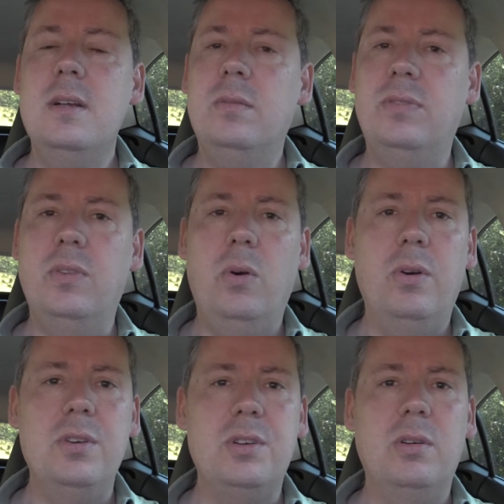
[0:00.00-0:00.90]

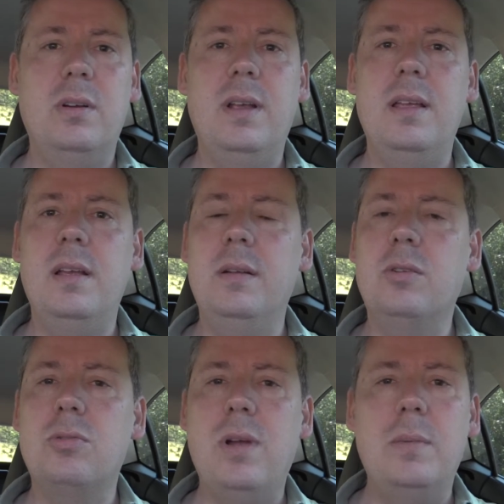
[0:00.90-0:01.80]
Floors are
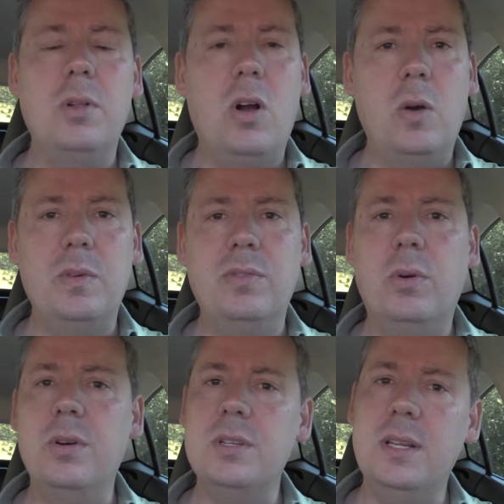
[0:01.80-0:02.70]
incredible hardwood
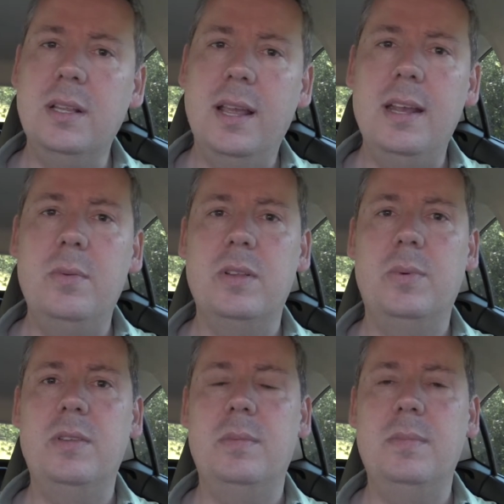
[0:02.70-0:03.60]
floors inlaid
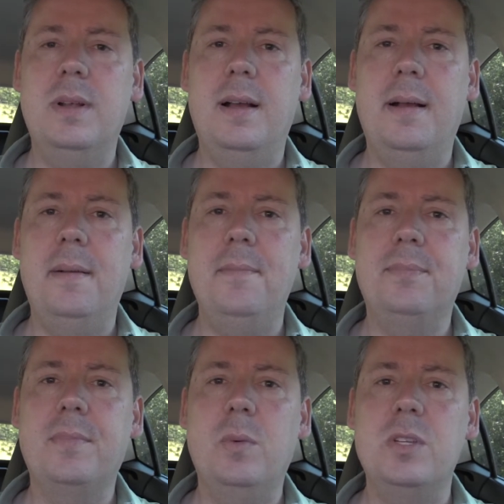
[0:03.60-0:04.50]
with some
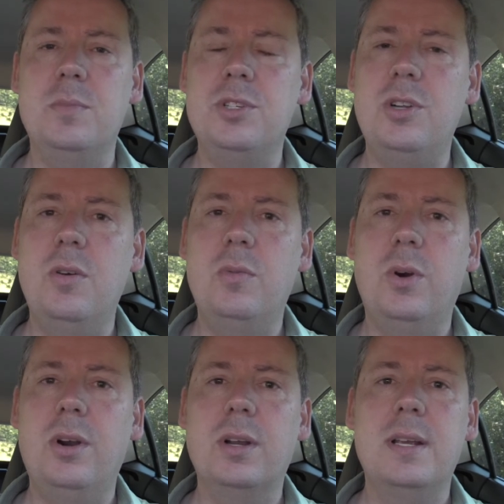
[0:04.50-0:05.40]

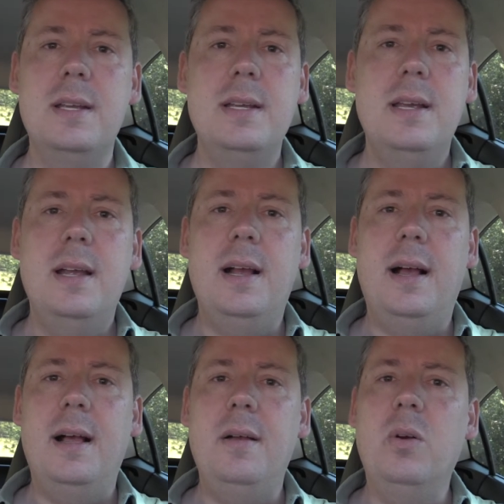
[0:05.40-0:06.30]
stonework.
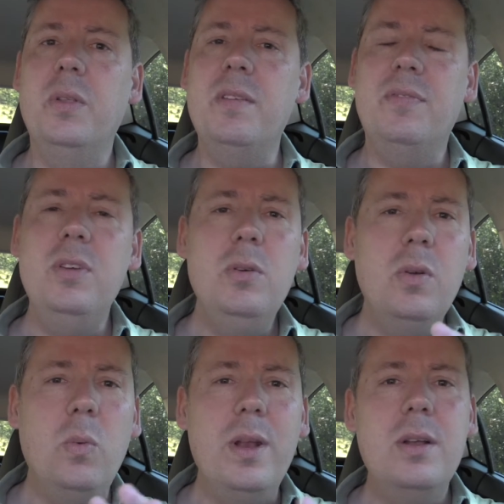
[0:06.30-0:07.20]
Only a few of
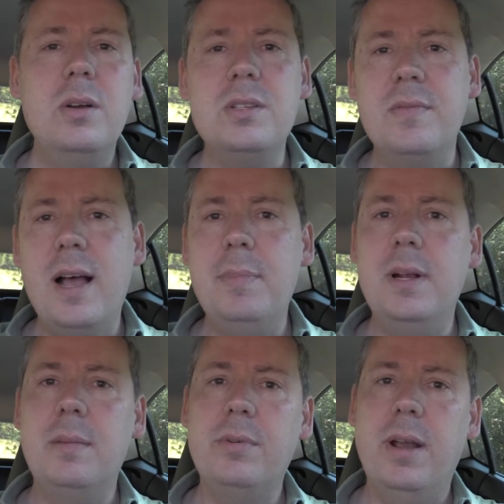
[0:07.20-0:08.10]
the windows have not been
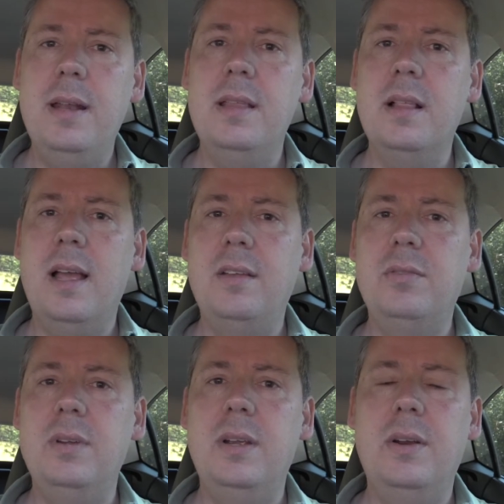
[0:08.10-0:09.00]
upgraded in the last
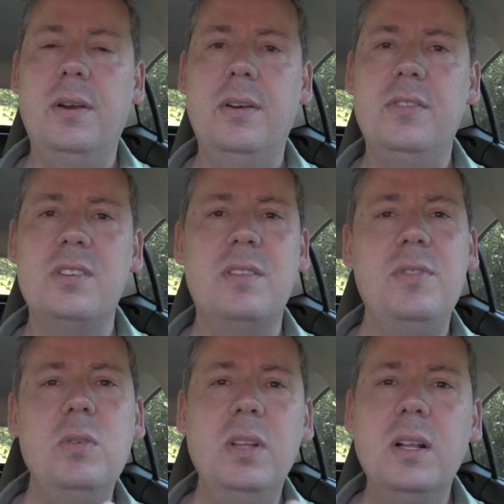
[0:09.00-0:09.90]
few years. Just a
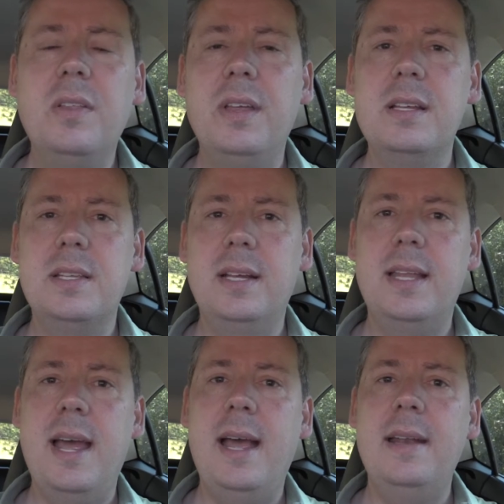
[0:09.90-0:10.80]
few little things like
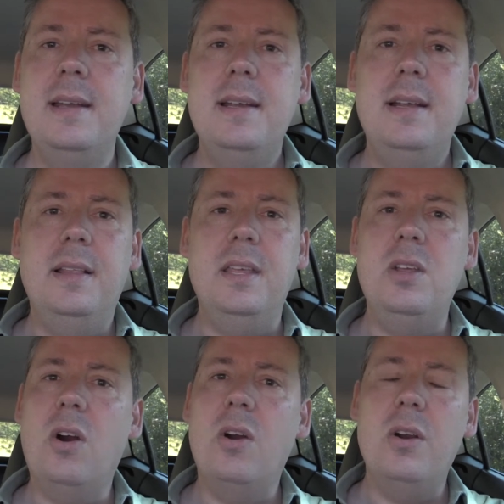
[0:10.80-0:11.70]
that. The
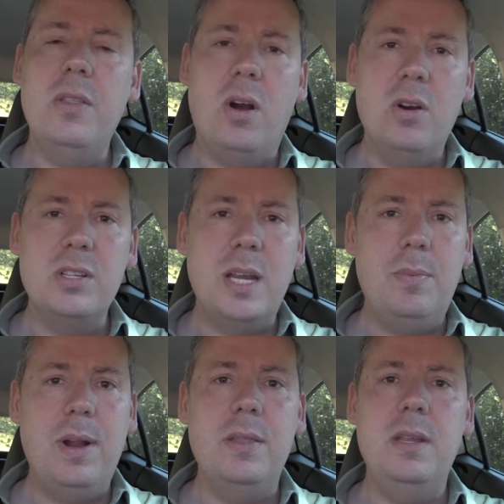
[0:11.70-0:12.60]
yard, the
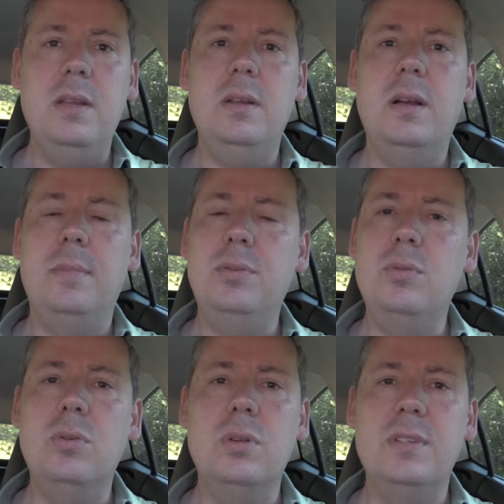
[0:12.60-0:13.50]
hardscape around the
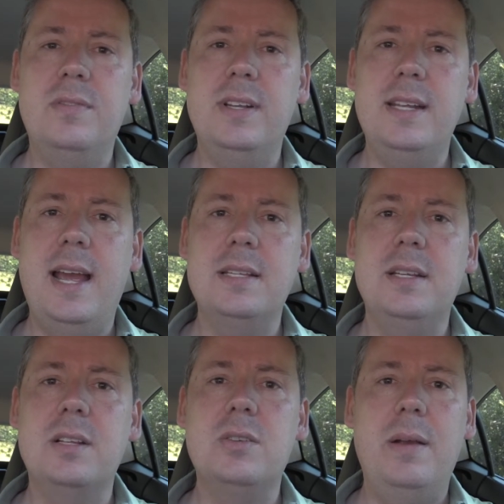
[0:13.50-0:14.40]
pool is
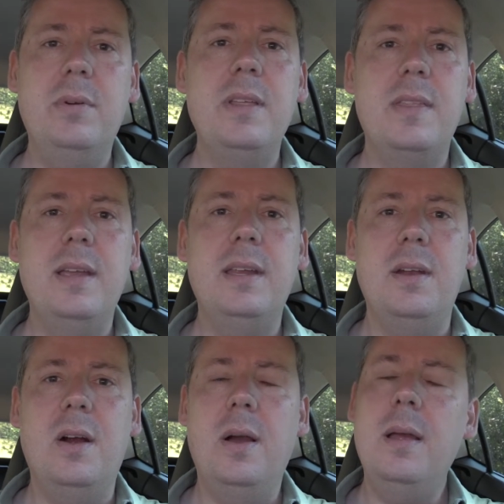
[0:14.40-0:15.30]
fantastic. So I really think,
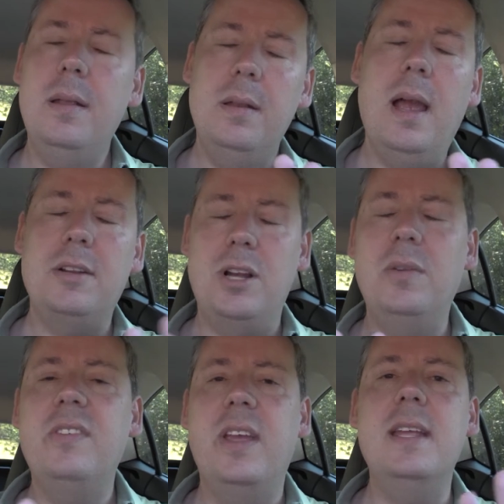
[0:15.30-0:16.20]
actually I
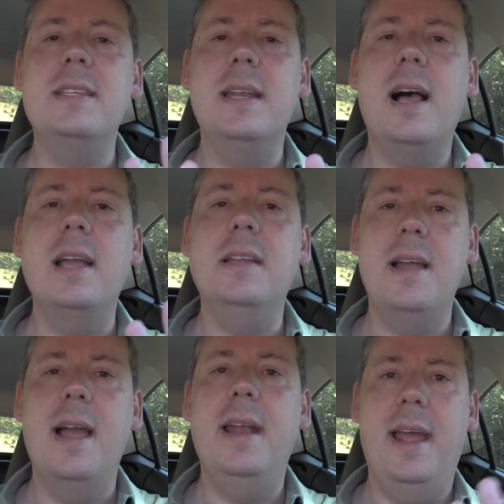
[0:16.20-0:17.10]
would say it's a 9 to
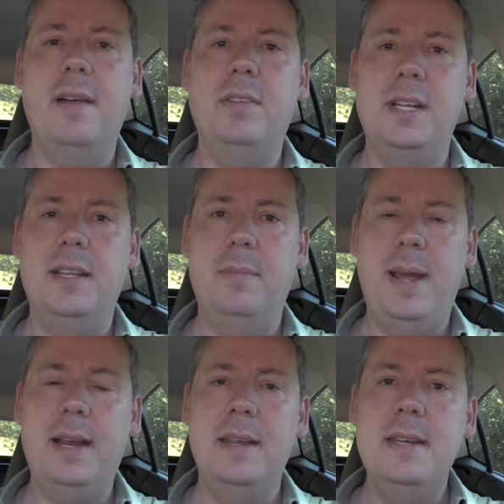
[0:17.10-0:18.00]
9.5. I'll take that
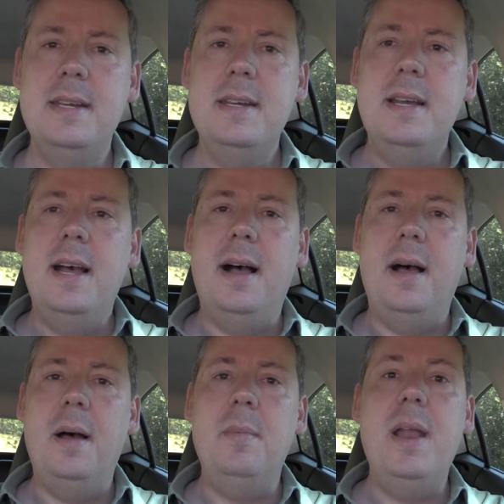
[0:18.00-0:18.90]
back.
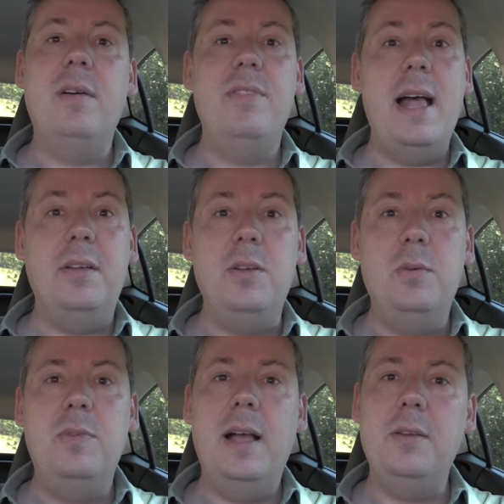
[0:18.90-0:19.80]
Now
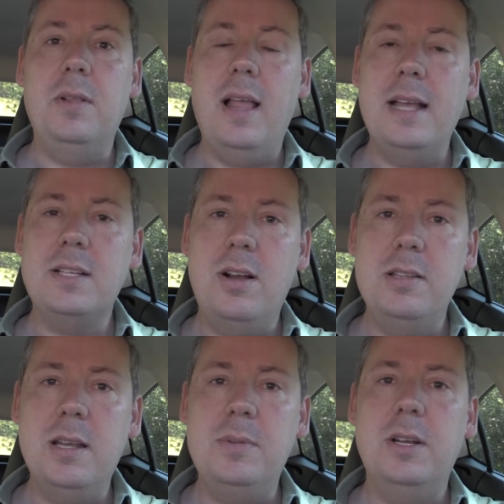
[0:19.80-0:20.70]
value, the last
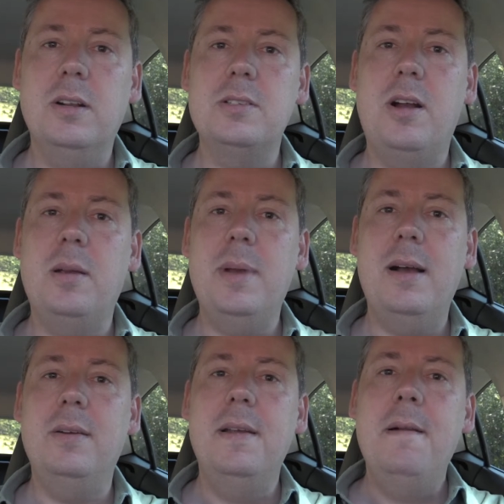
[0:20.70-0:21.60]
concept here, let's talk
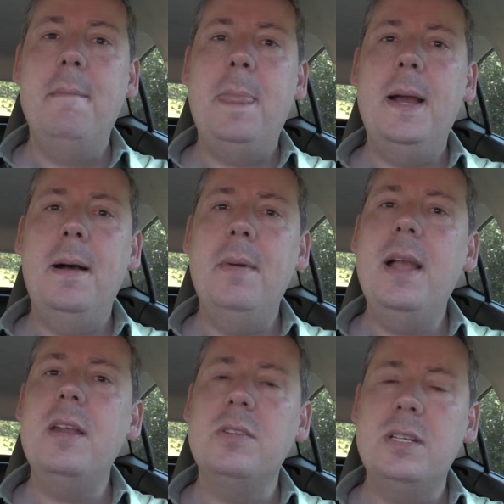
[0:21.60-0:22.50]
about.
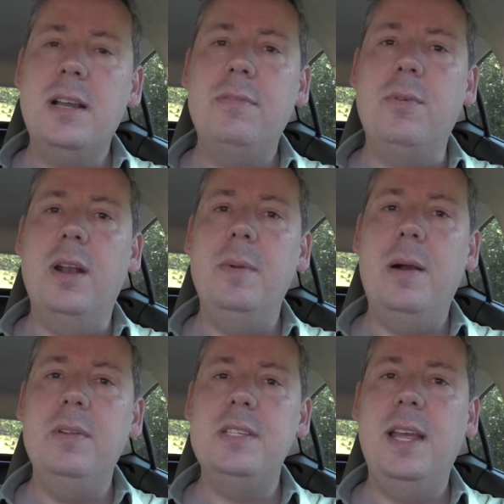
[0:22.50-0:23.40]
It's a tough one. I mean,
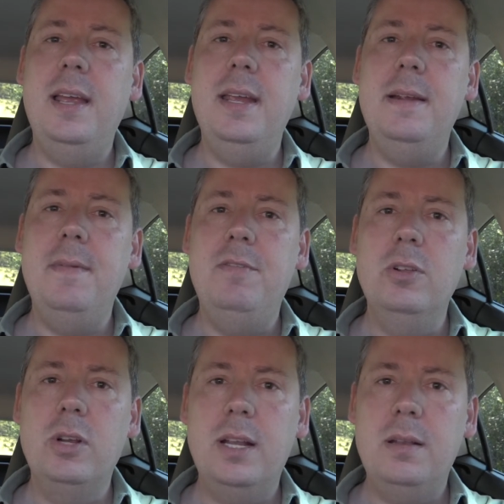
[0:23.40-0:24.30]
I would say if
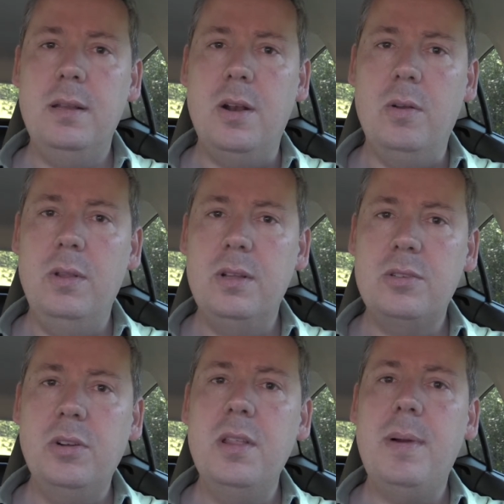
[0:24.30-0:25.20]
you look at,
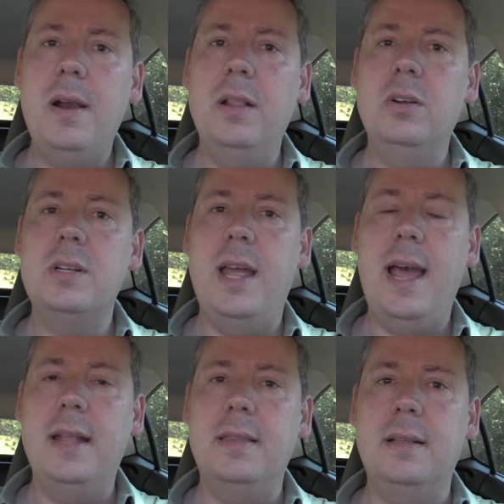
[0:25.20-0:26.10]
certainly the buyer that looked
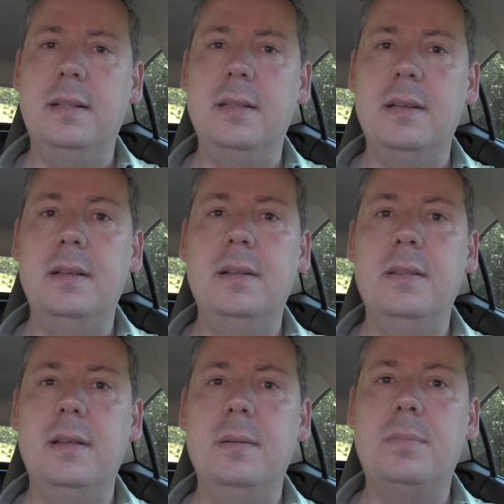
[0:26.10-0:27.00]
at
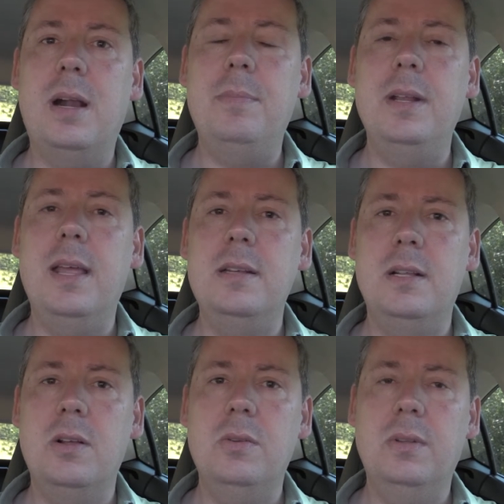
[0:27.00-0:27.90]
the property that
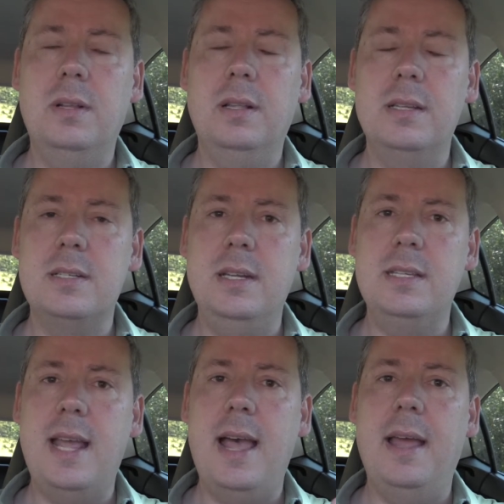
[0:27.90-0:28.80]
Deal
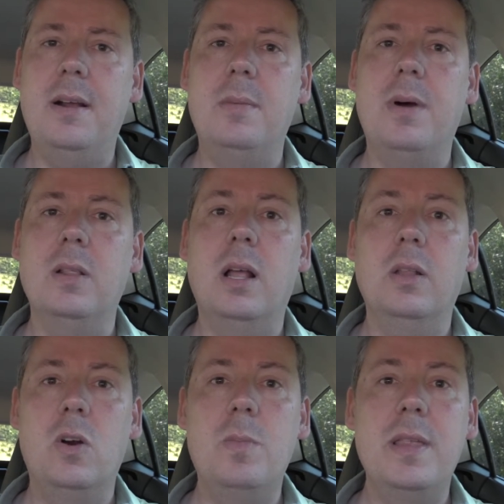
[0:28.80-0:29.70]
Listings had up on La
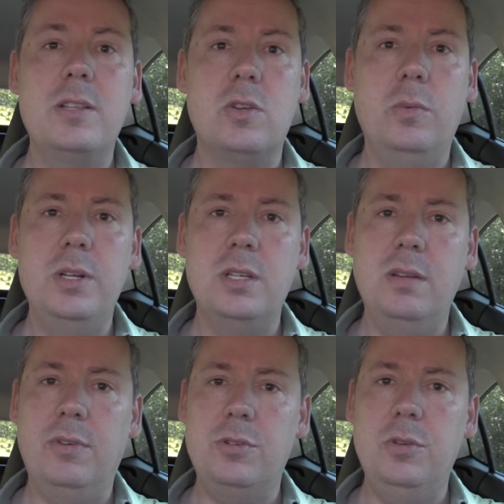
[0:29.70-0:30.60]
Loma that sold
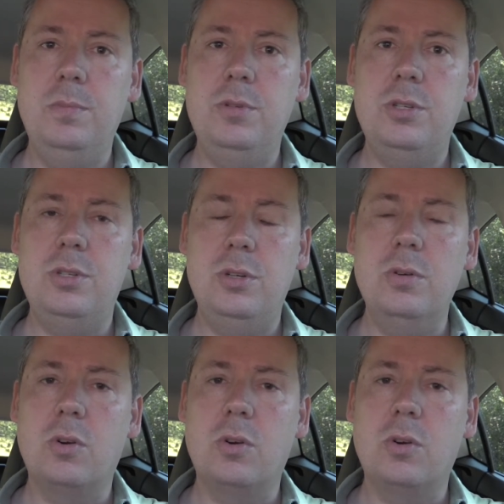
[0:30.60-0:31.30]
recently for two and a